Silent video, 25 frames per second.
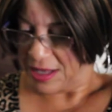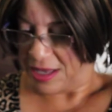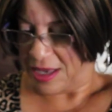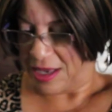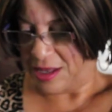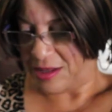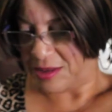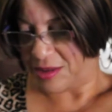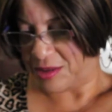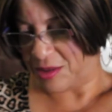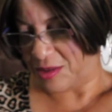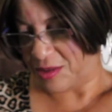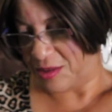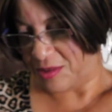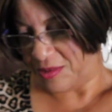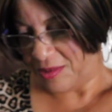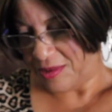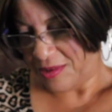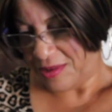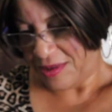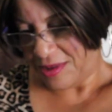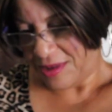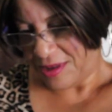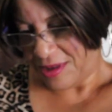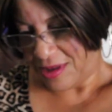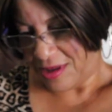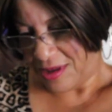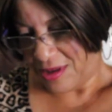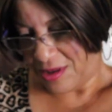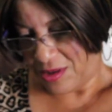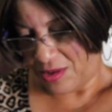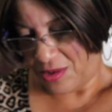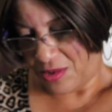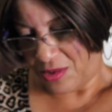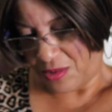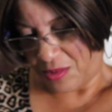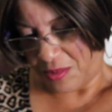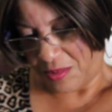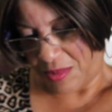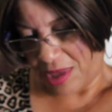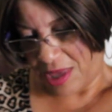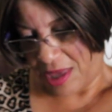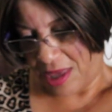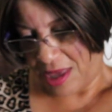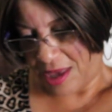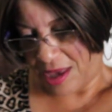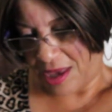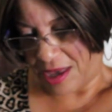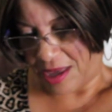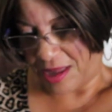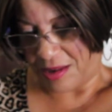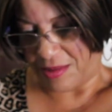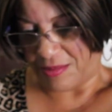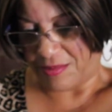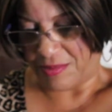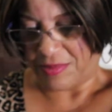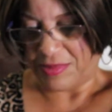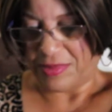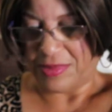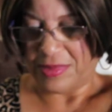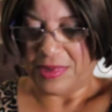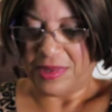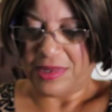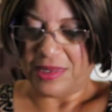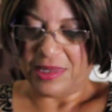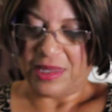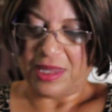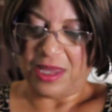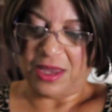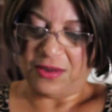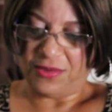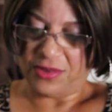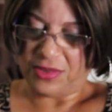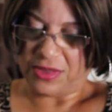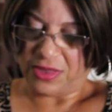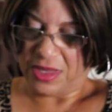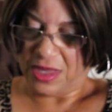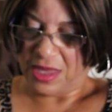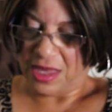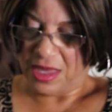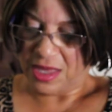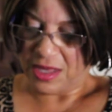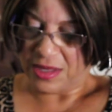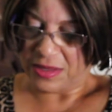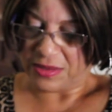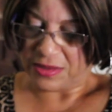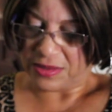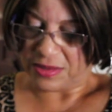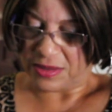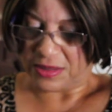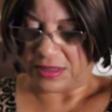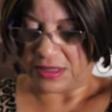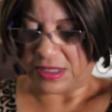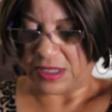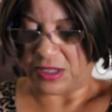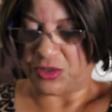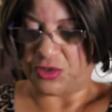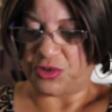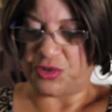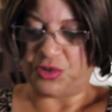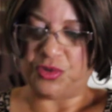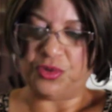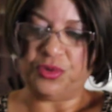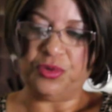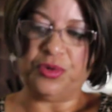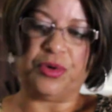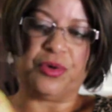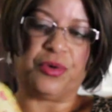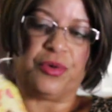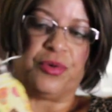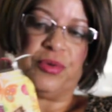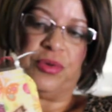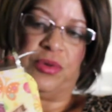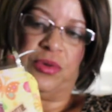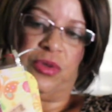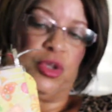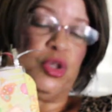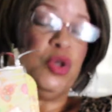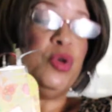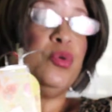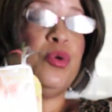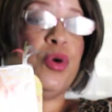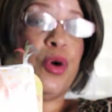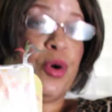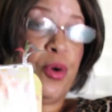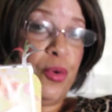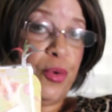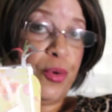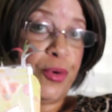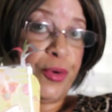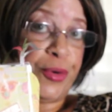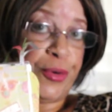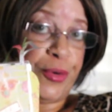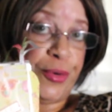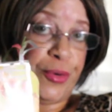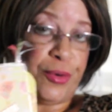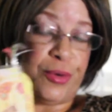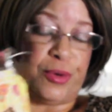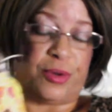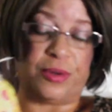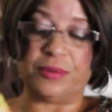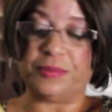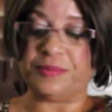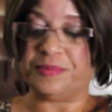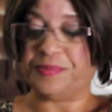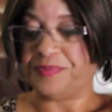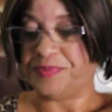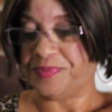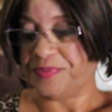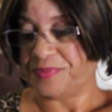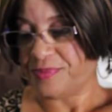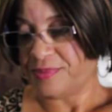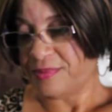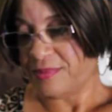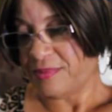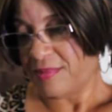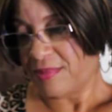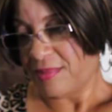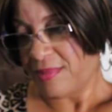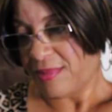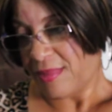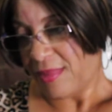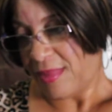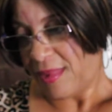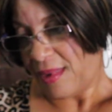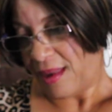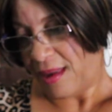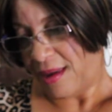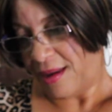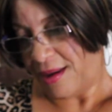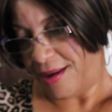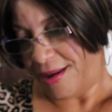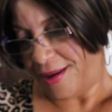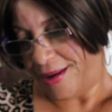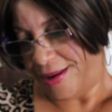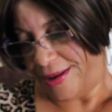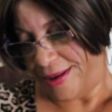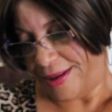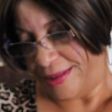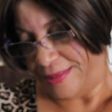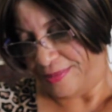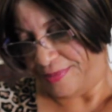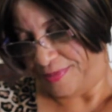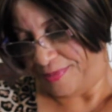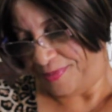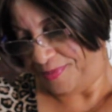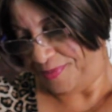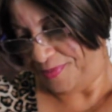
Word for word: Hazel. Oh man, everything is, it says you go, you go girl. Um,